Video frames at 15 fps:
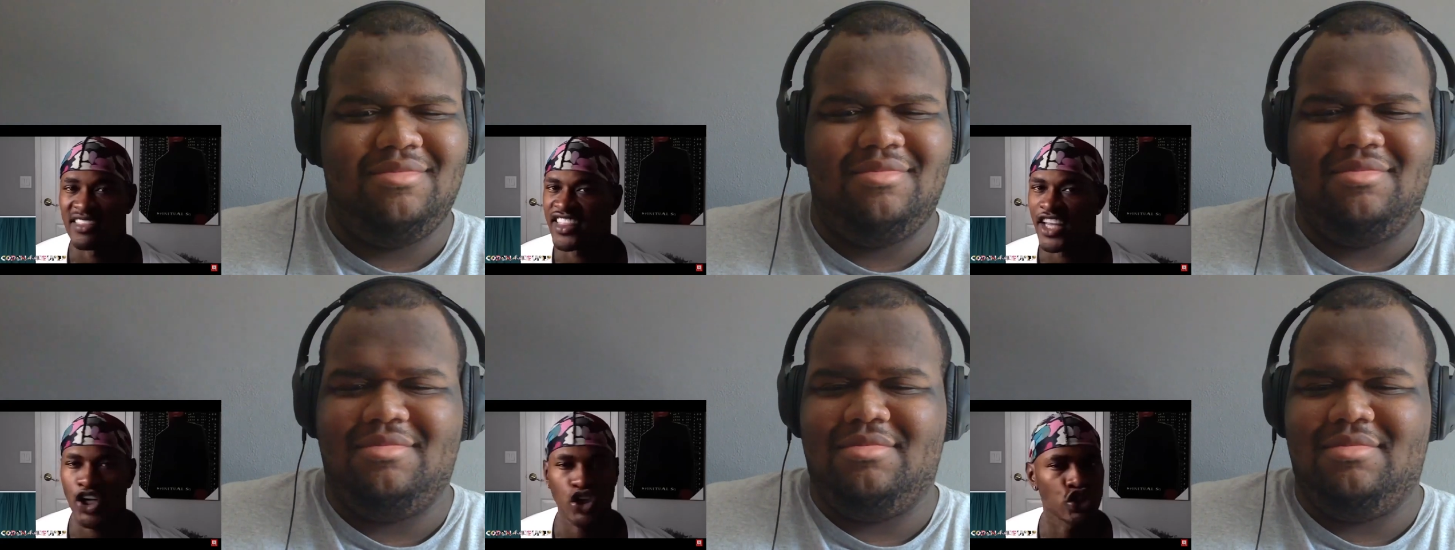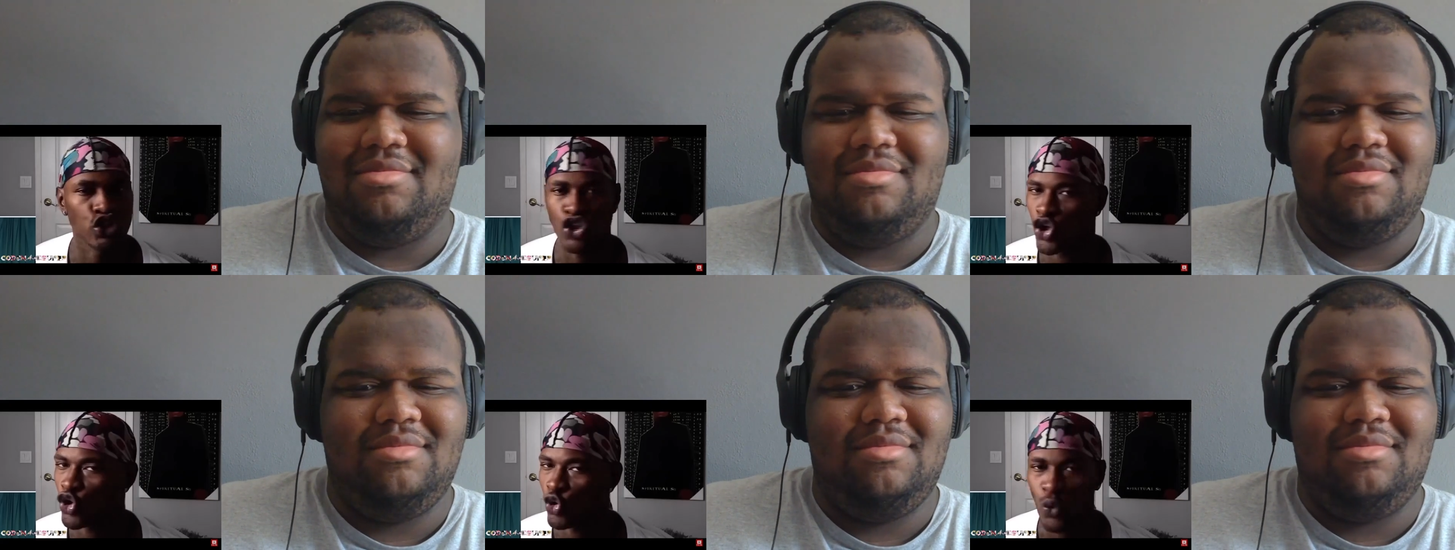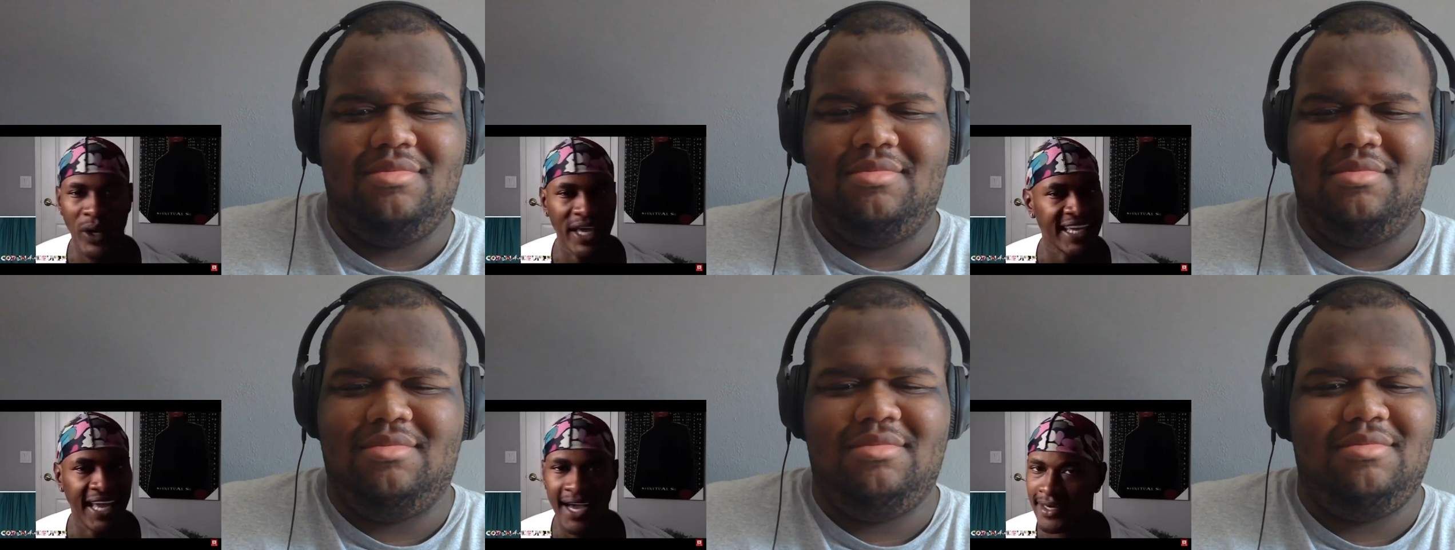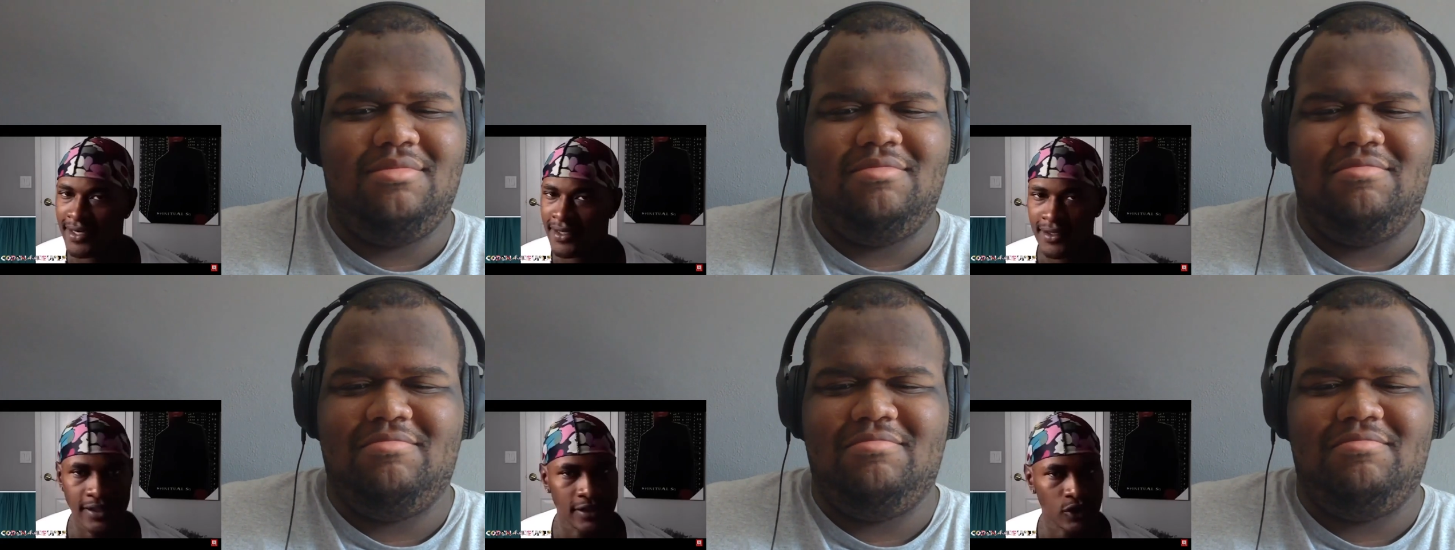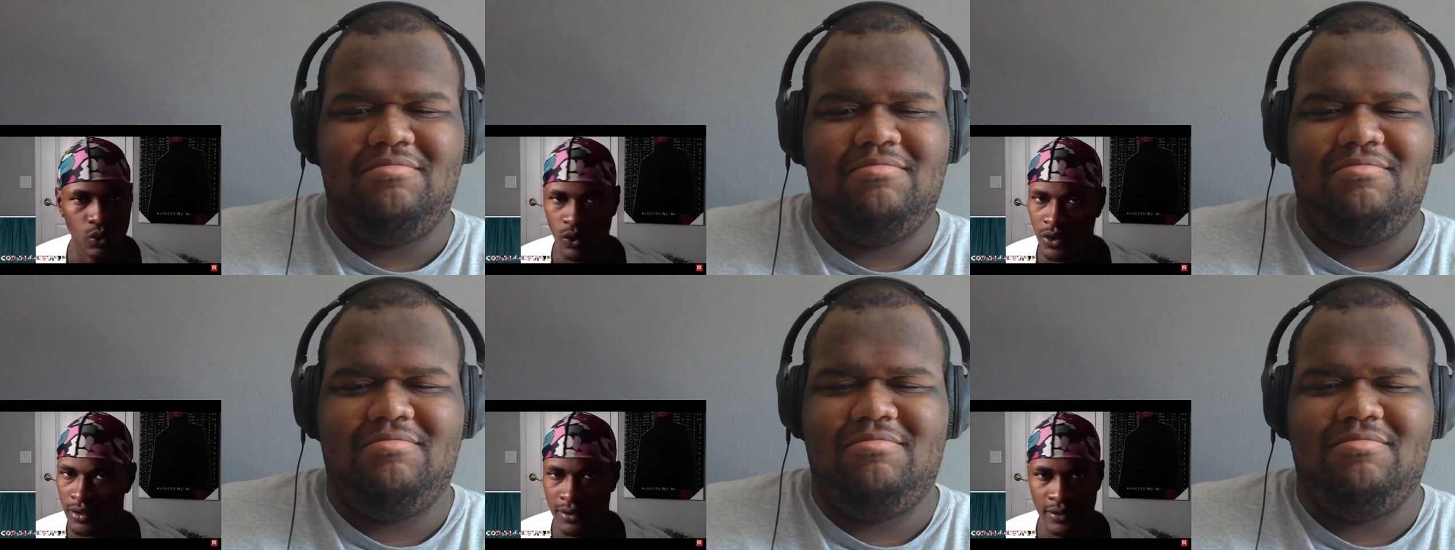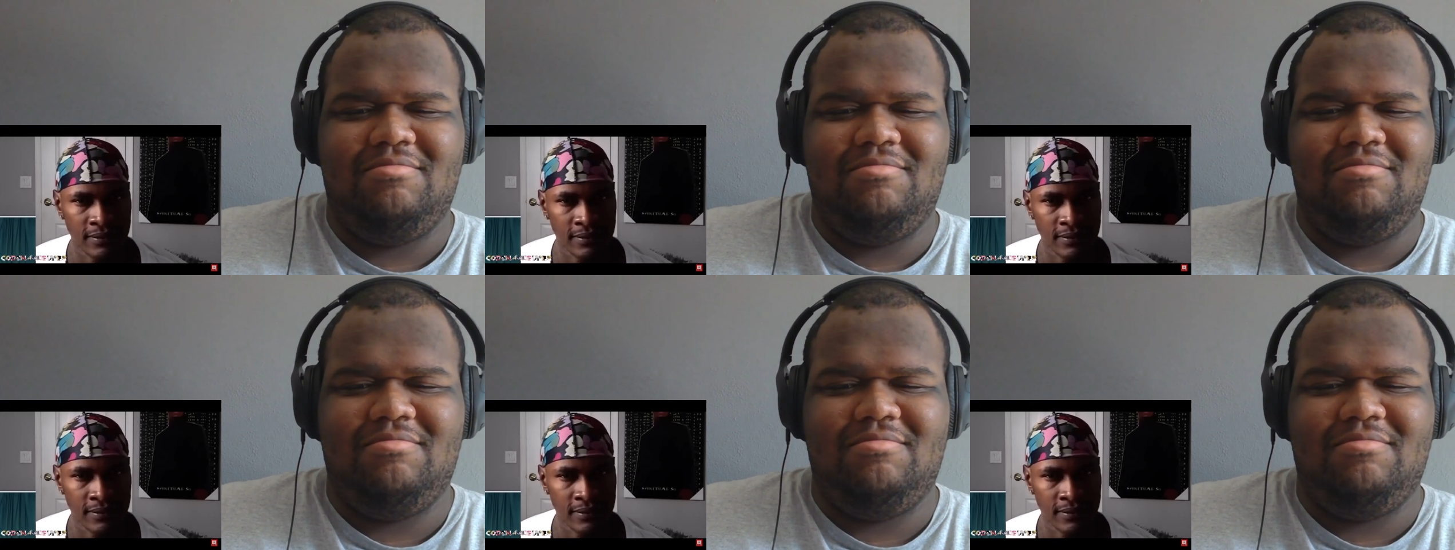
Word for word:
Speaker 1: There's no way out of this one.